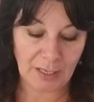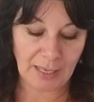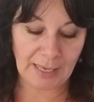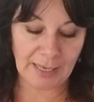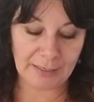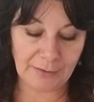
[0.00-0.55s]

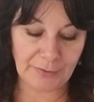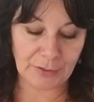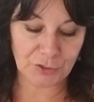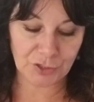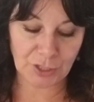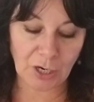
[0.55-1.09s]
and
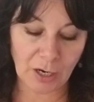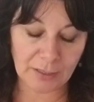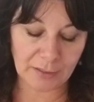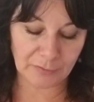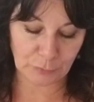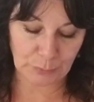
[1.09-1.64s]
there's talk
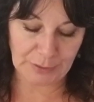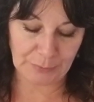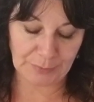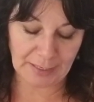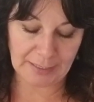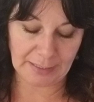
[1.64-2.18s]
of
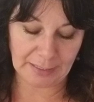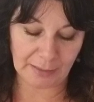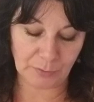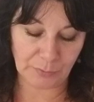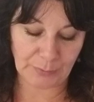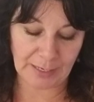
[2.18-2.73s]
reuniting,
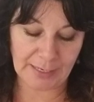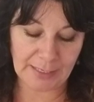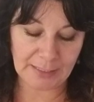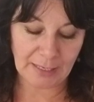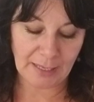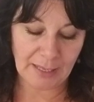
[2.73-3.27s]
right?
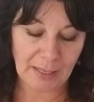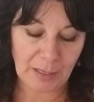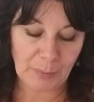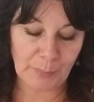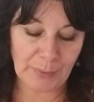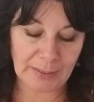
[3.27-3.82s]

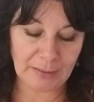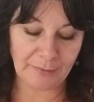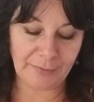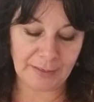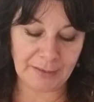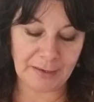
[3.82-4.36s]
But
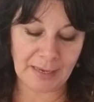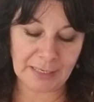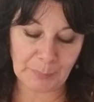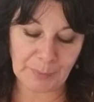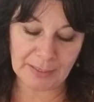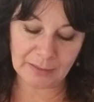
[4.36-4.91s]
the Nine
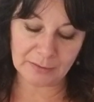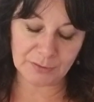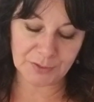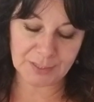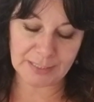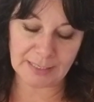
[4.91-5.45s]
of
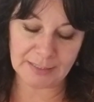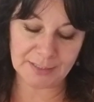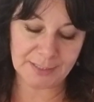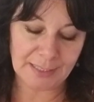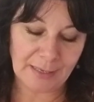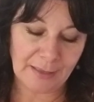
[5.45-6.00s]
Pentacles
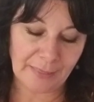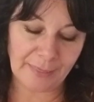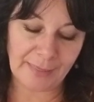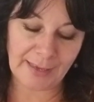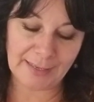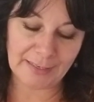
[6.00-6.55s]
says
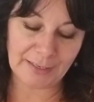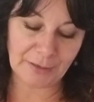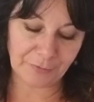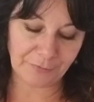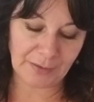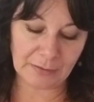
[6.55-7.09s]
that you're
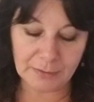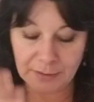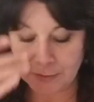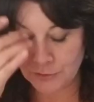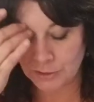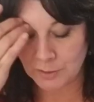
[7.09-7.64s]

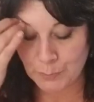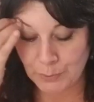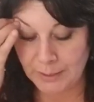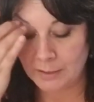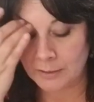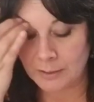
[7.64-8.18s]
feeling just
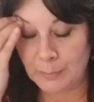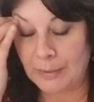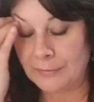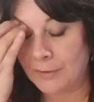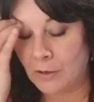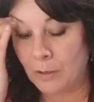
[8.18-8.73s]
pretty good
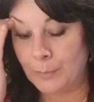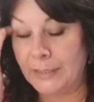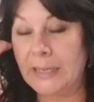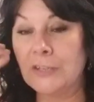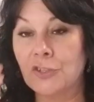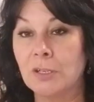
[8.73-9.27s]
about the
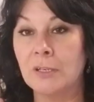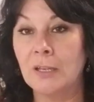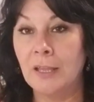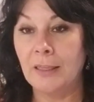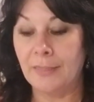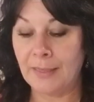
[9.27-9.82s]
culmination
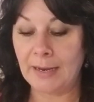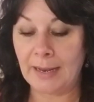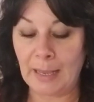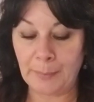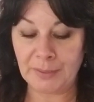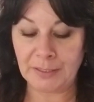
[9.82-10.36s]
that
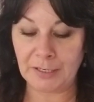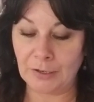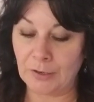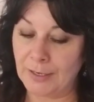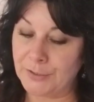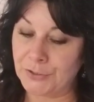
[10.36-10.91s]
happened
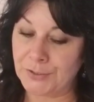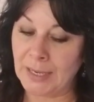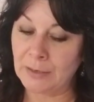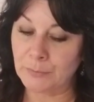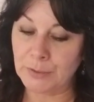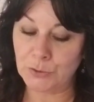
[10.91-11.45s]
here, and you're
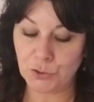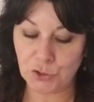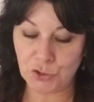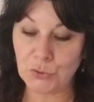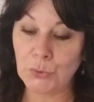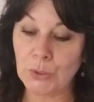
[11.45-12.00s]
not real
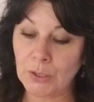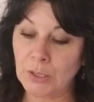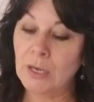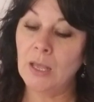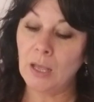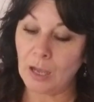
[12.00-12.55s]
sure
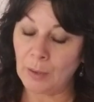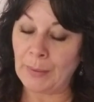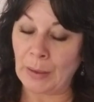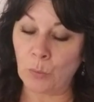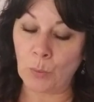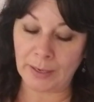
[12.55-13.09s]

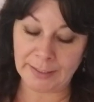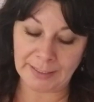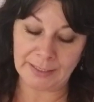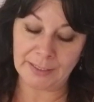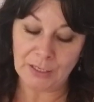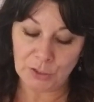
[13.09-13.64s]
about
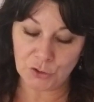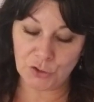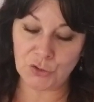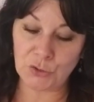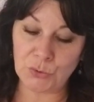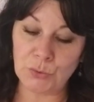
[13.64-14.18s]
wanting
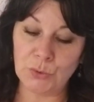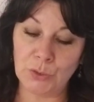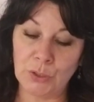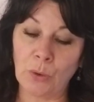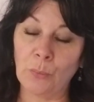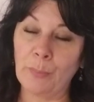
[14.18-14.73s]
to
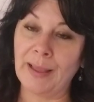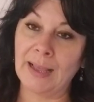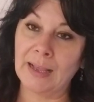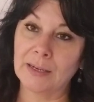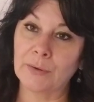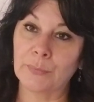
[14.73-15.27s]
go
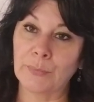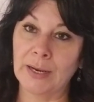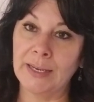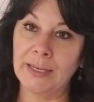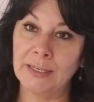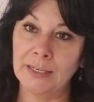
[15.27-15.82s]
back,
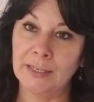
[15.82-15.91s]
right?